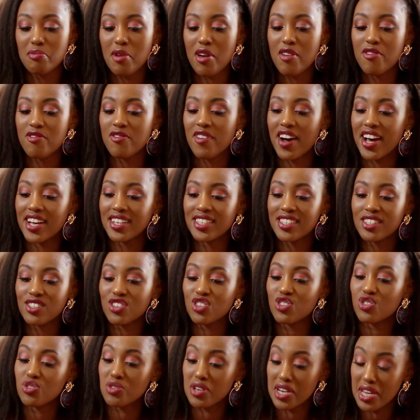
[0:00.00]
my
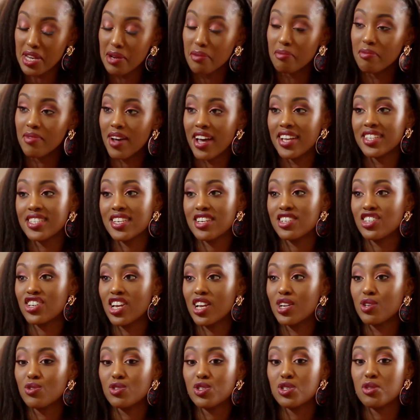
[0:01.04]
first dream as a
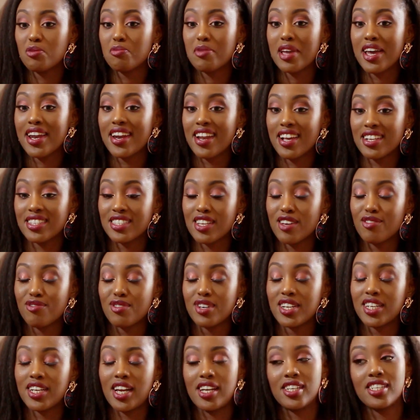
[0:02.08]
child was to be a dancer
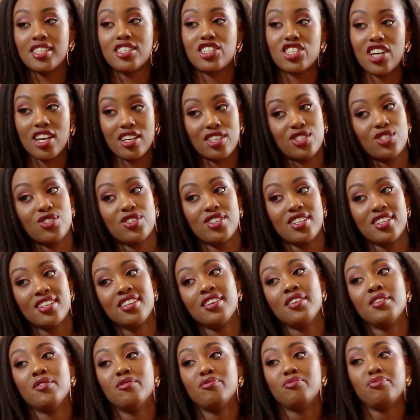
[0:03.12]
for Janet Jackson.
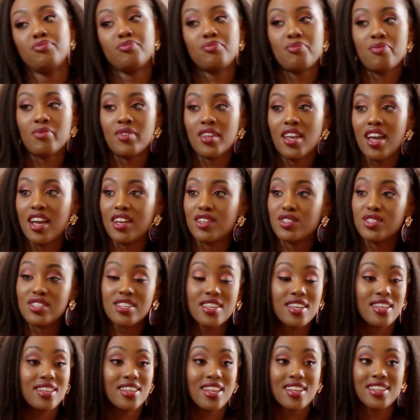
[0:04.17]
I used to
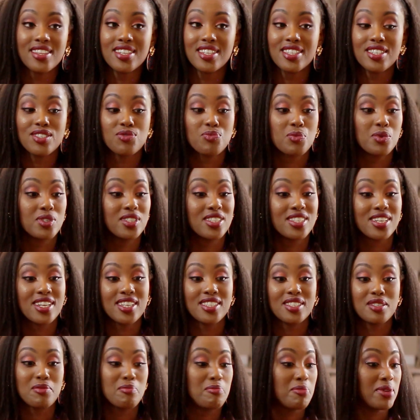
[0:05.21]
think that this will
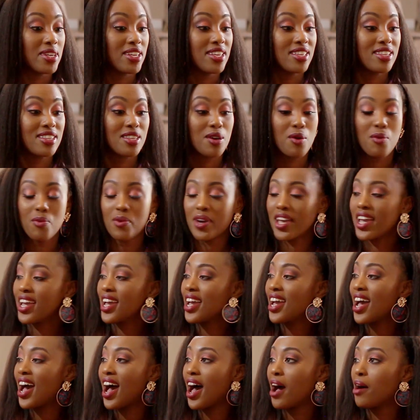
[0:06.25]
just be the
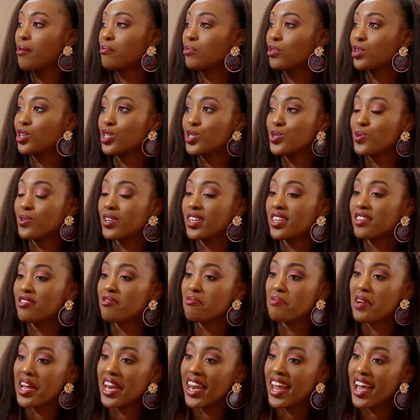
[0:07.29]
way I'm going to live
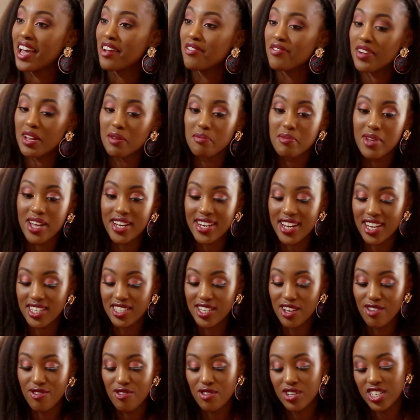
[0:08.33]
my life. I'll be a
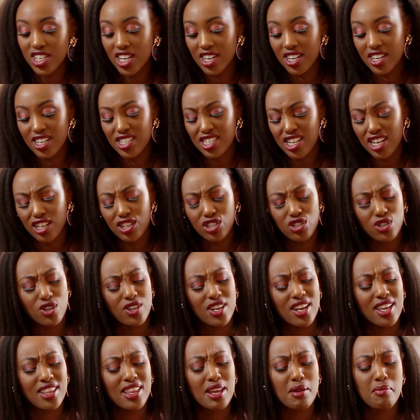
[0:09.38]
dancer for Janet
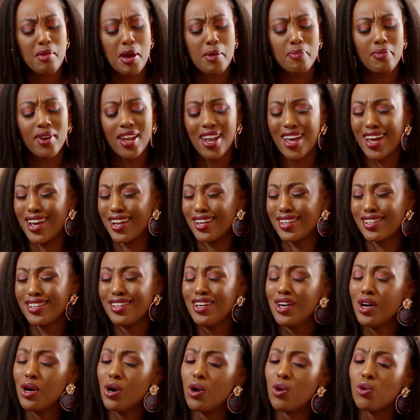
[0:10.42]
Jackson, and then my plan
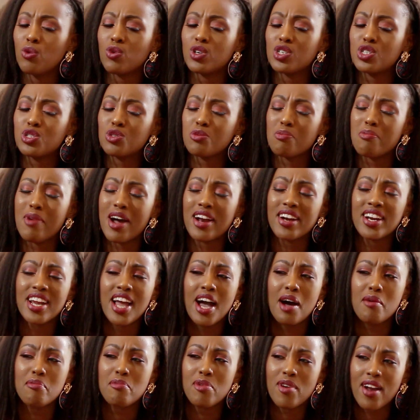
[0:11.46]
was to marry
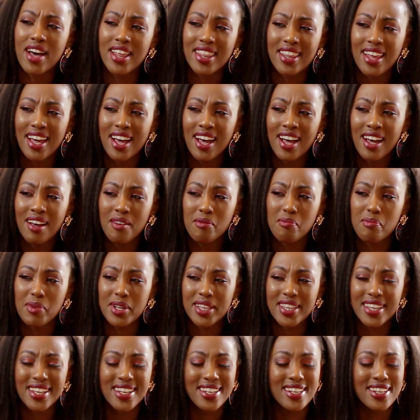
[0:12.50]
her brother,
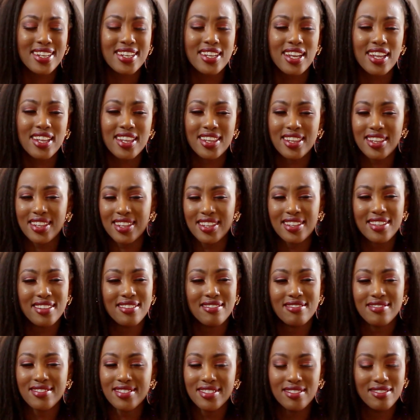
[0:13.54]
but then
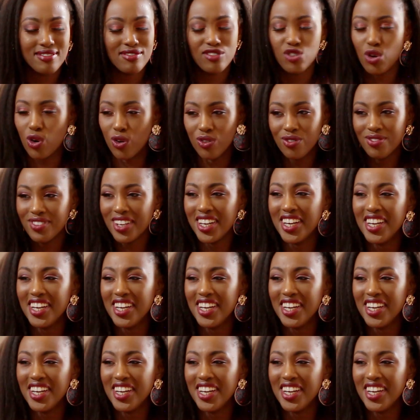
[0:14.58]
no.